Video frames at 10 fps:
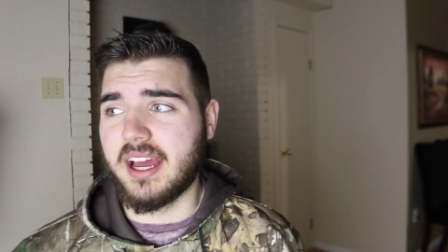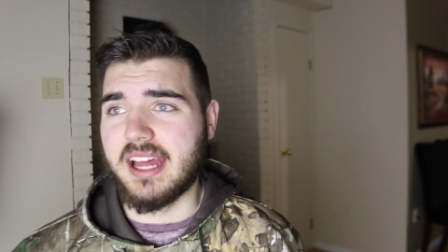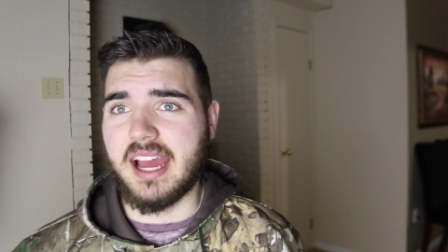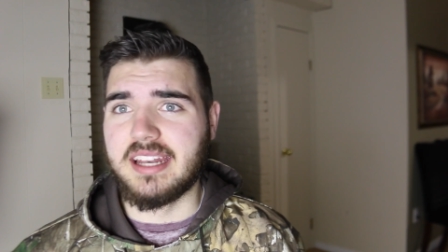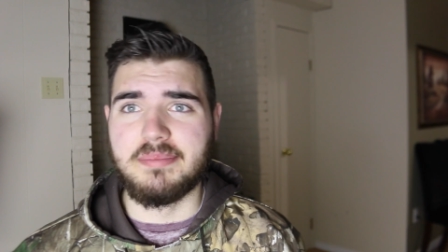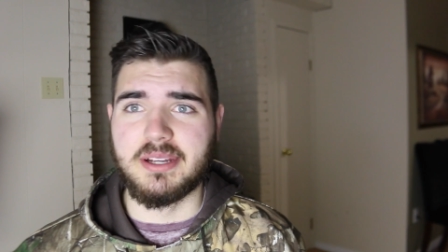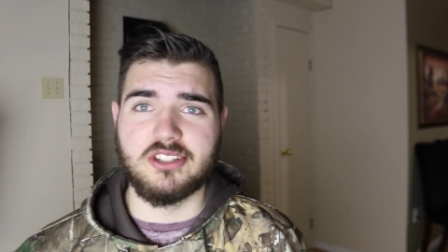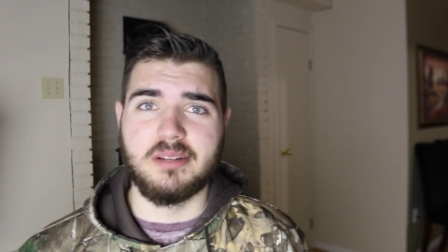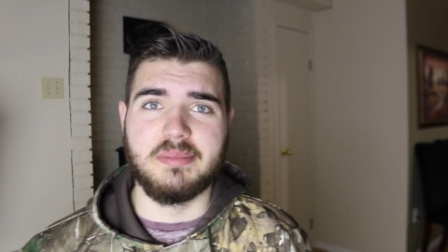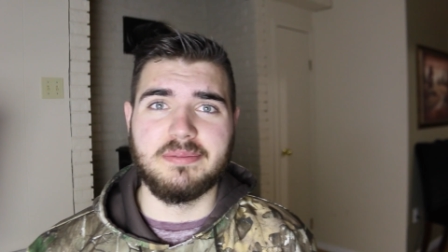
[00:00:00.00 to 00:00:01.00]
I didn't
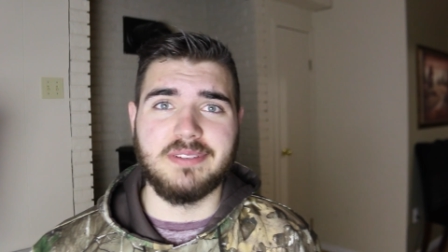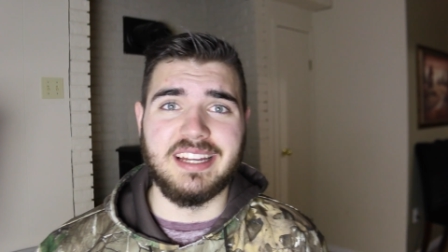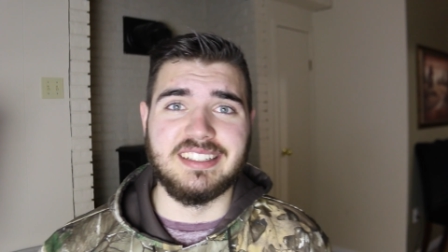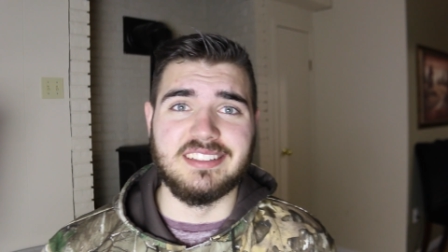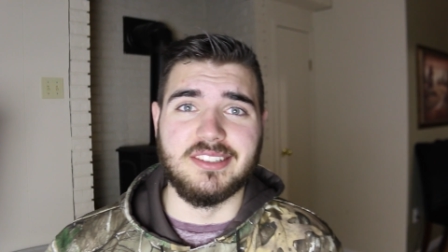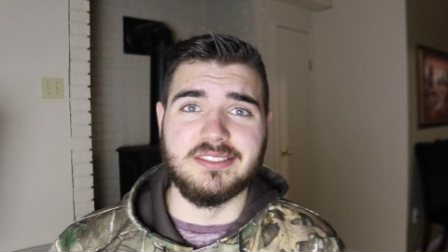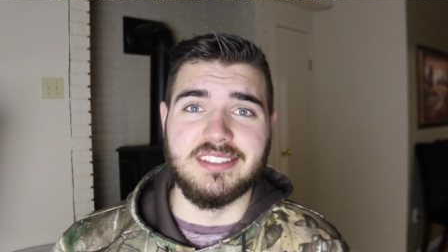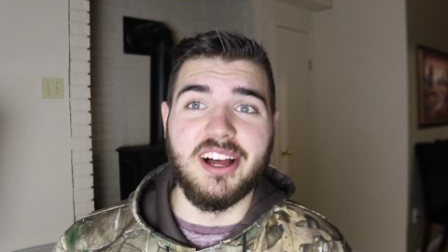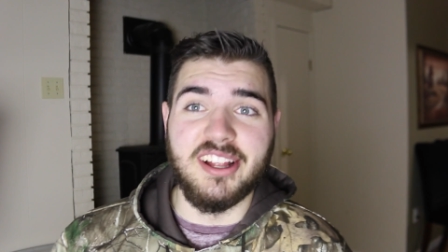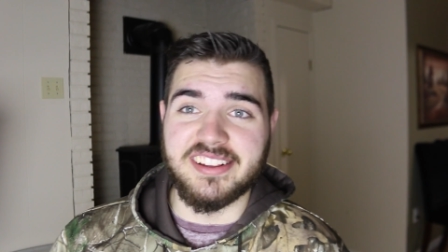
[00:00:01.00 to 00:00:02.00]
picture I'd be flying to
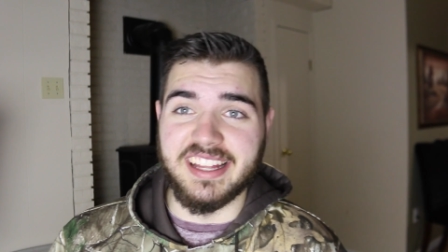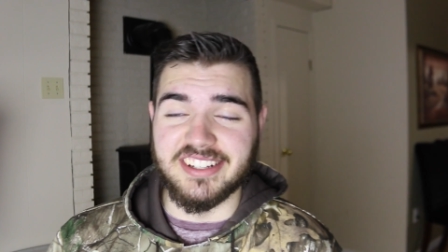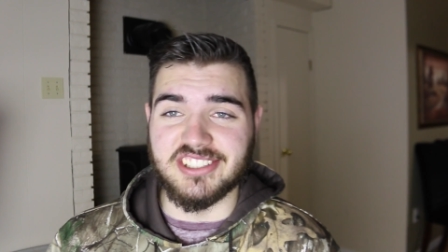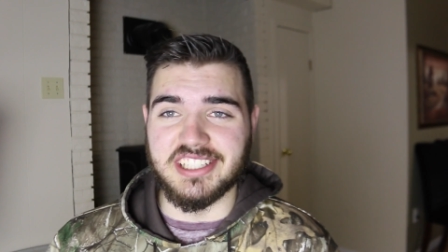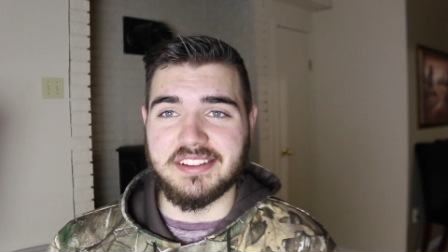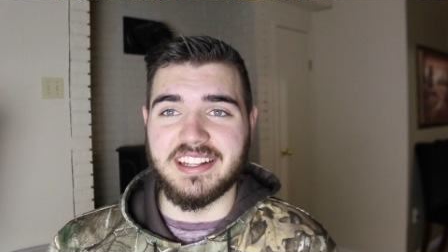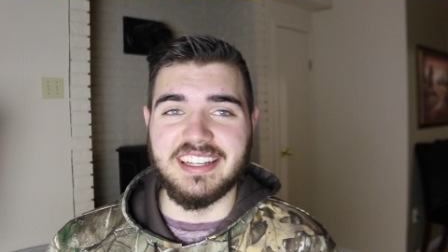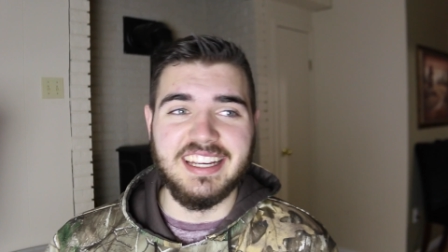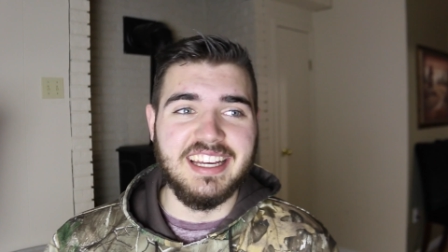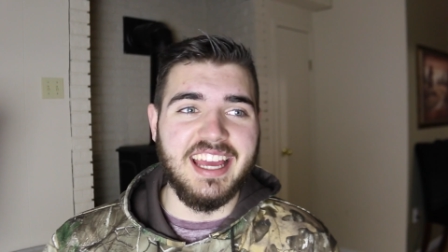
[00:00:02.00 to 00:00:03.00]
Los Angeles.
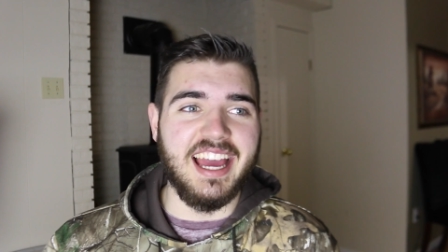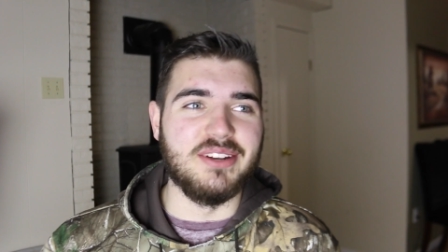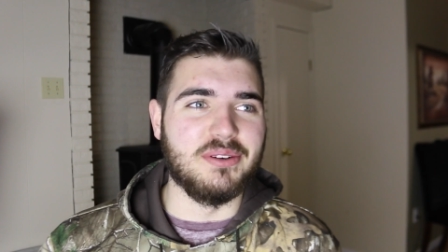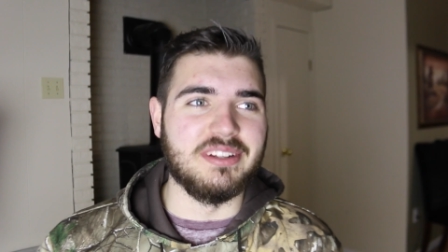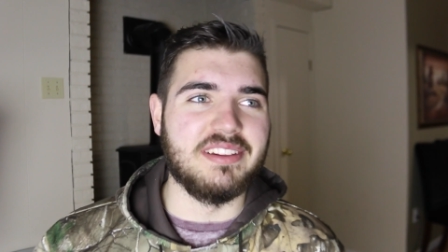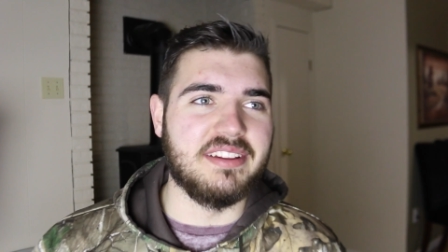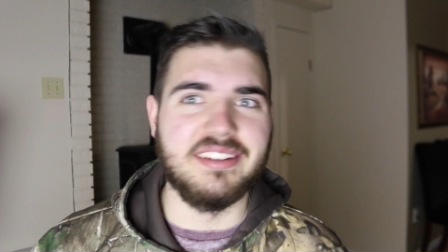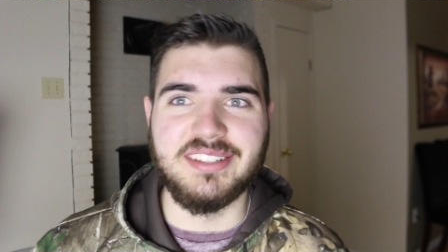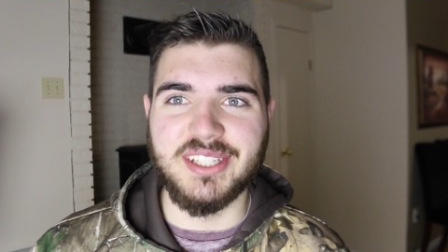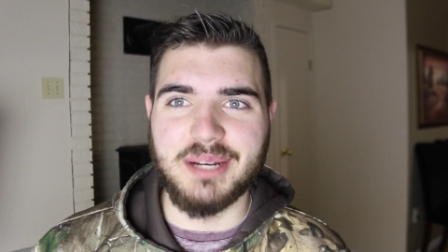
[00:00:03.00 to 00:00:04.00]
And I know it's,
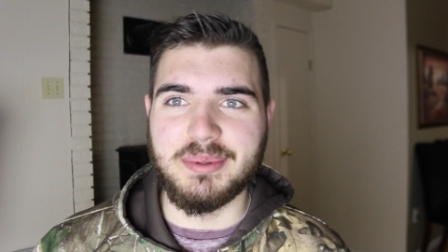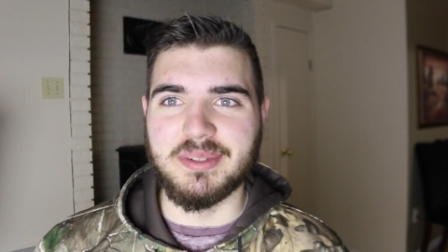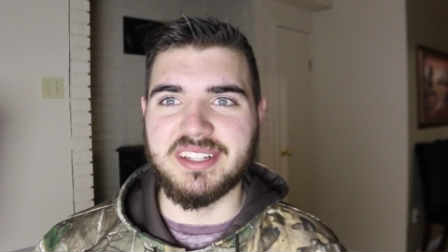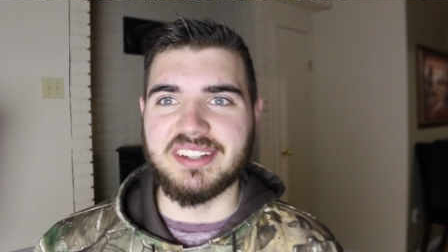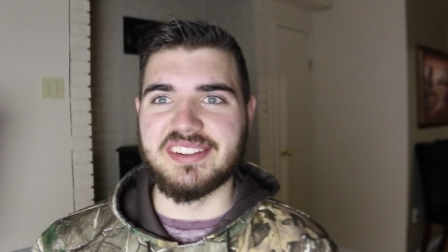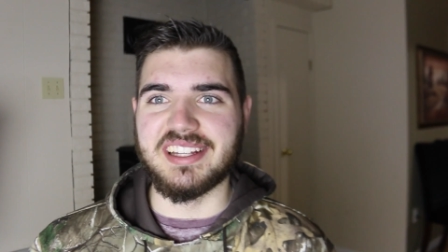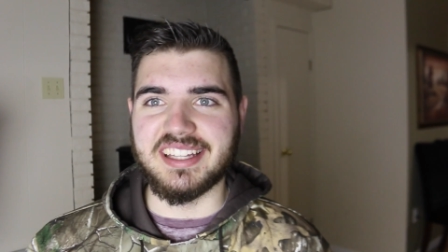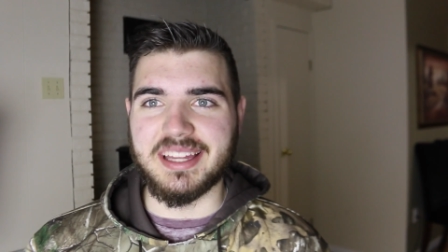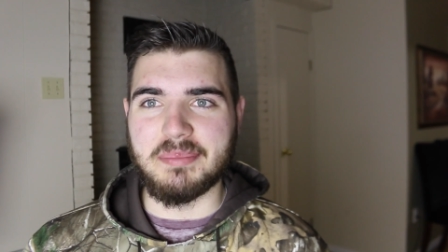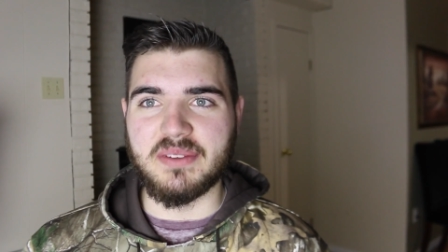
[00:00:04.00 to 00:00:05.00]
to a lot of people it doesn't sound
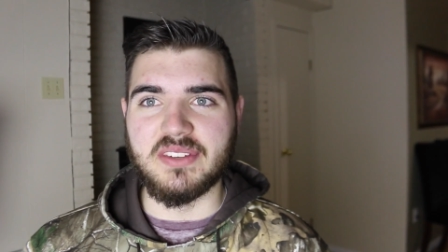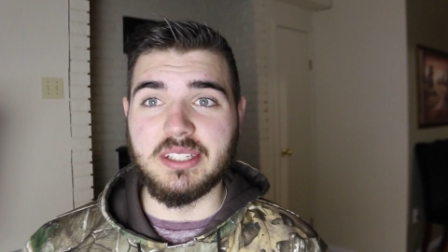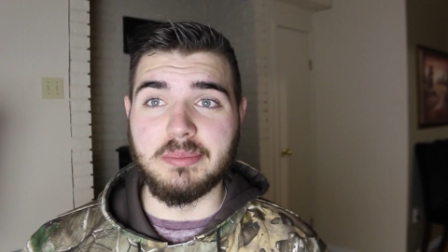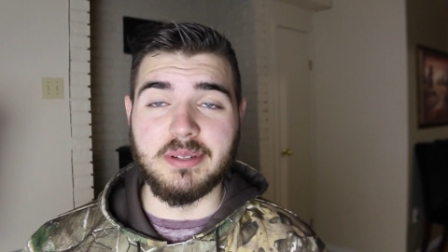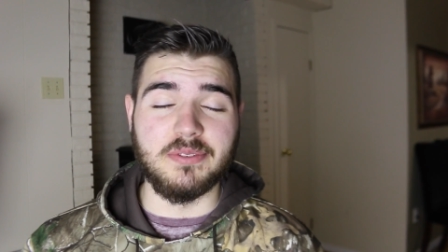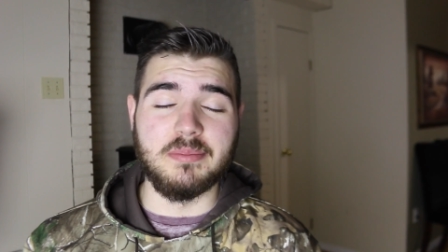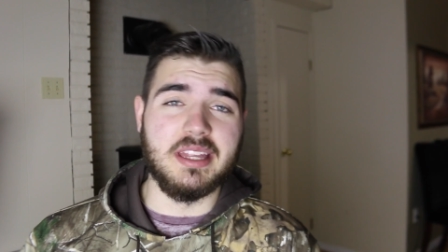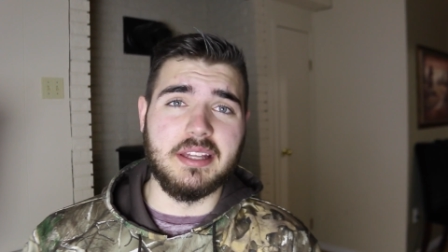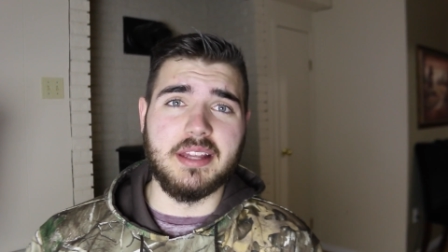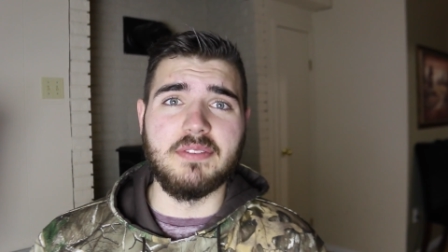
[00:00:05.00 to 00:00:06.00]
like that big of a deal, but for
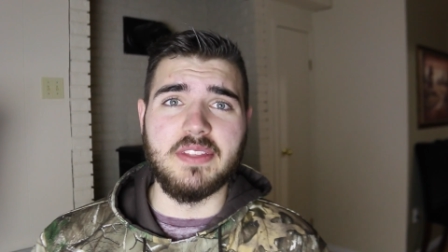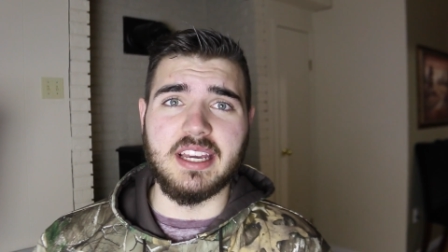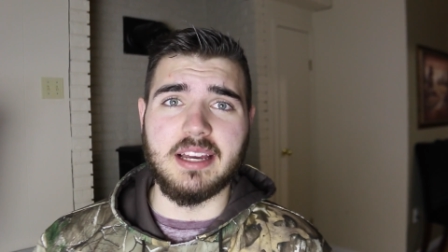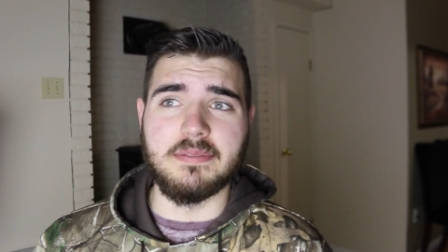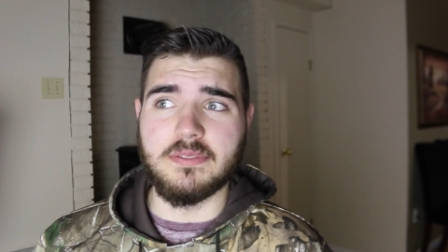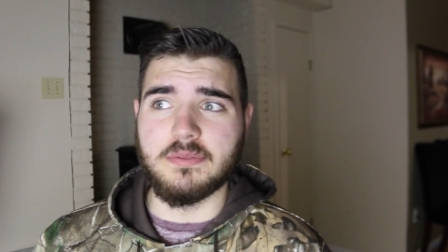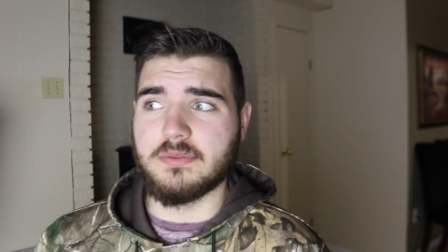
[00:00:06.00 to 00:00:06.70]
me that's everything. I've